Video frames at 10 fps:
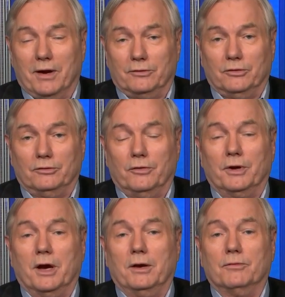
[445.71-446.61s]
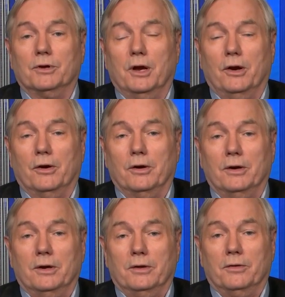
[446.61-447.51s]
access to the kind of care
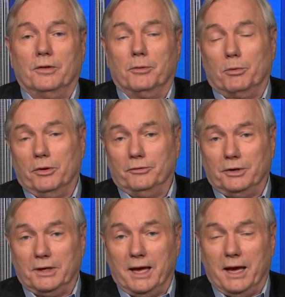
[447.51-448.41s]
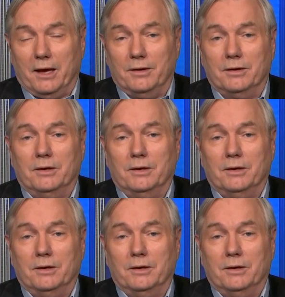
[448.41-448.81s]
that the president had.